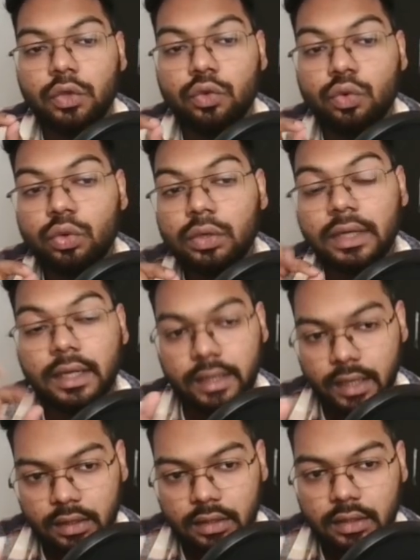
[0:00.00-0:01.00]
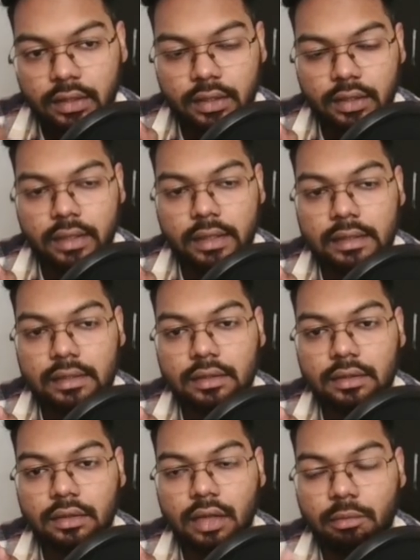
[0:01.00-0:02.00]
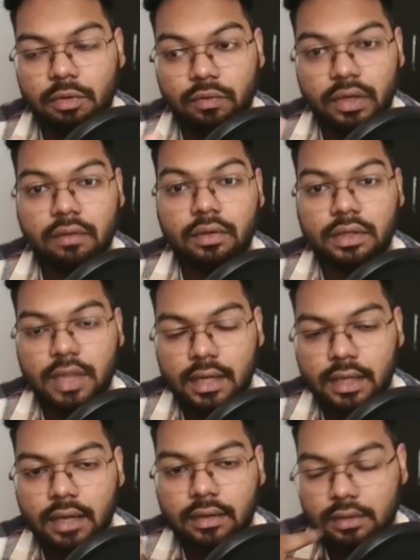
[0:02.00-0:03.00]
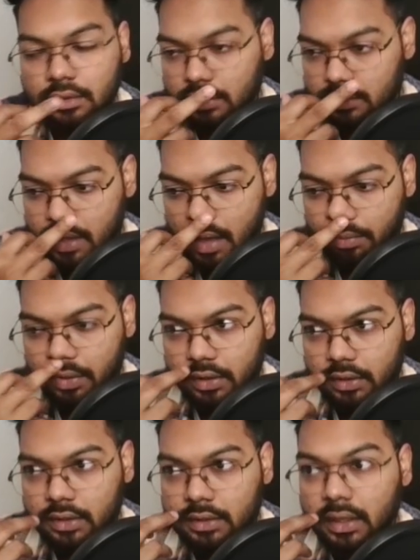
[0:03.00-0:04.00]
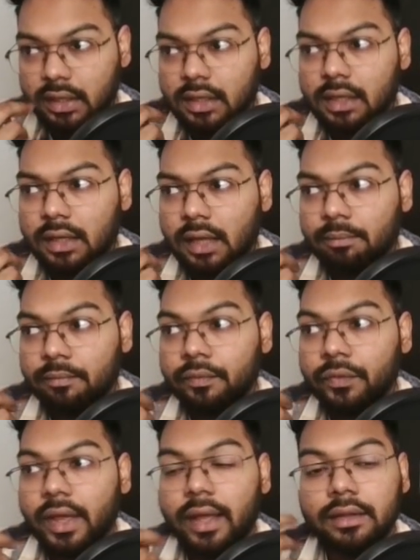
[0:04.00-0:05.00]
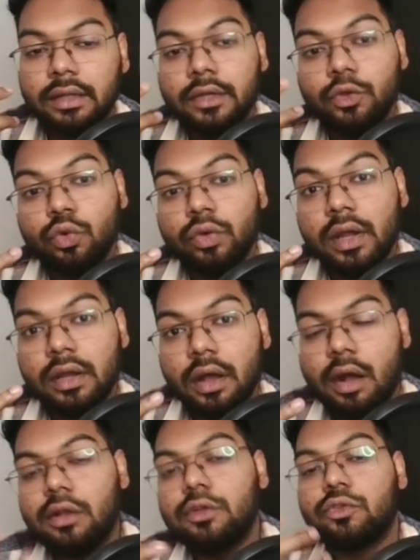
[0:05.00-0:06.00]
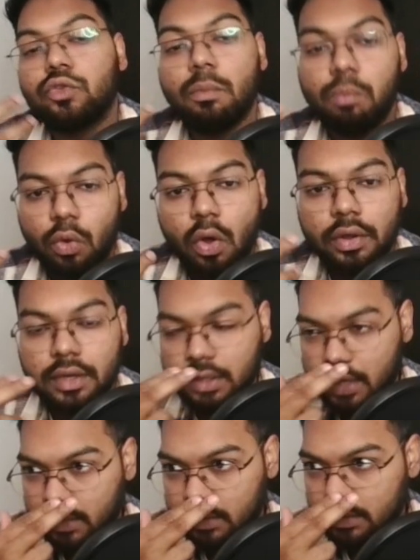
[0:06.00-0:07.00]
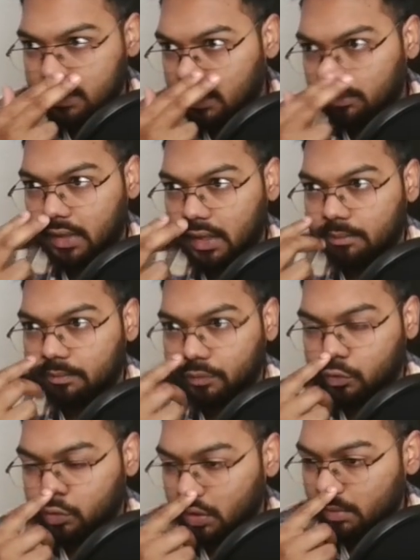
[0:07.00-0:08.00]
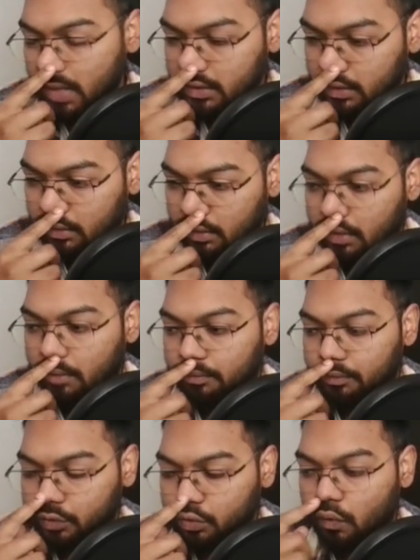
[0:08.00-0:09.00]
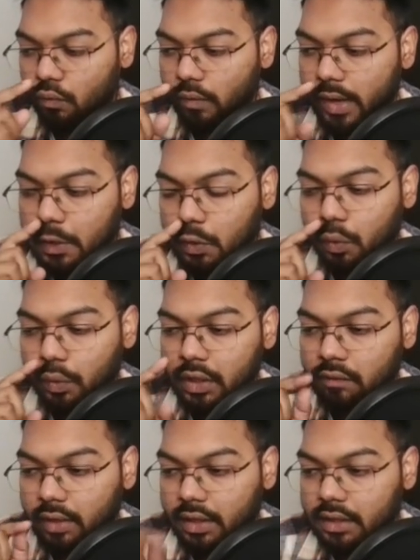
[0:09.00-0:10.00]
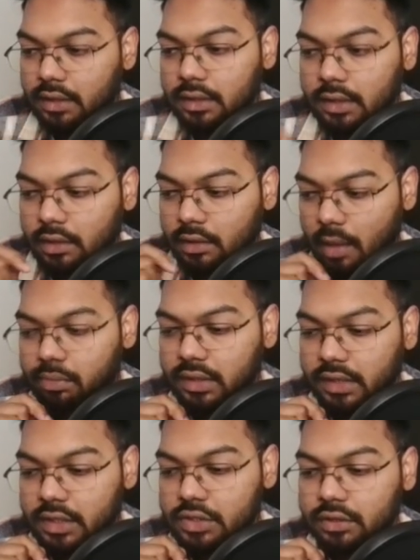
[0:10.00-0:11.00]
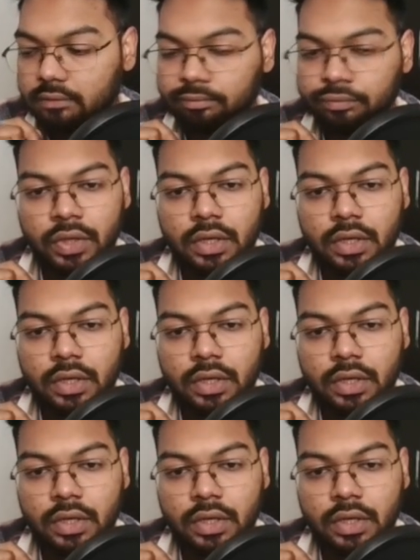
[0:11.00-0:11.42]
you could detect it, I mean, whenever the attack is happening in the real time, and then you can also block it at the same time. So imagine you went to invade in the application,